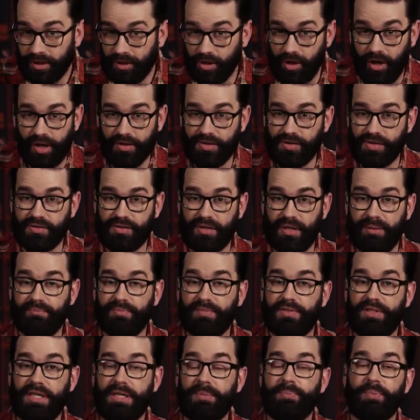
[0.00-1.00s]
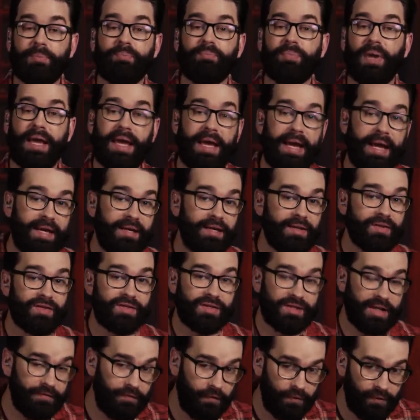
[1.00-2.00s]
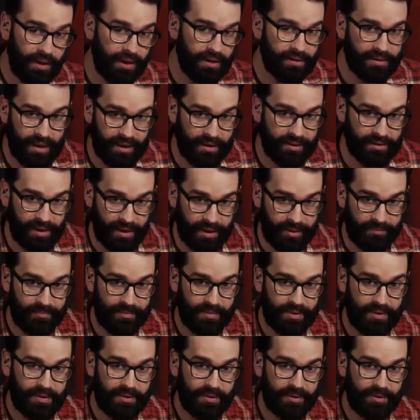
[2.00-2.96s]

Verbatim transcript: causes them deep pain and suffering, they claim.